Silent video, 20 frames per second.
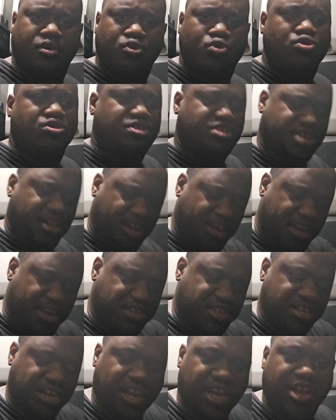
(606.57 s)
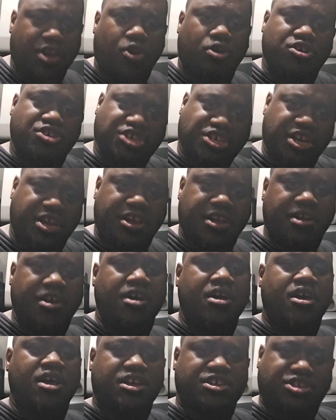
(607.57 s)
You see he's he or she
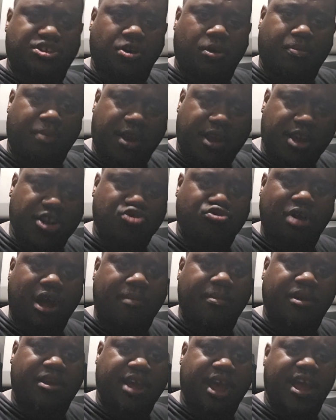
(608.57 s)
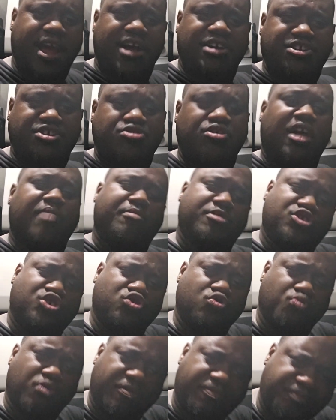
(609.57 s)
is still bringing drama and chaos in your life,
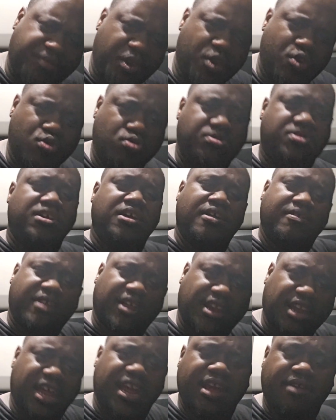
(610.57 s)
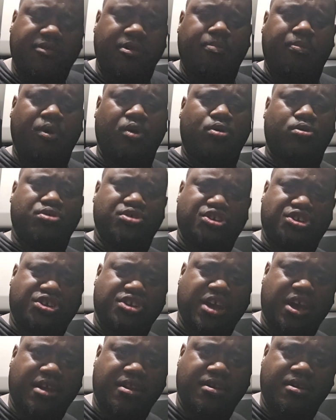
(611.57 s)
but you refuse to leave the
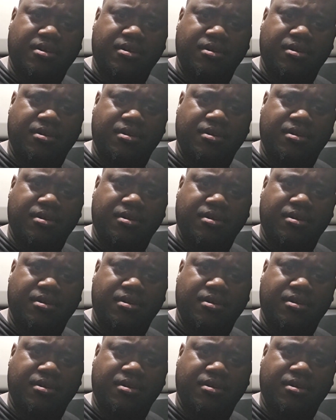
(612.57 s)
bullshit.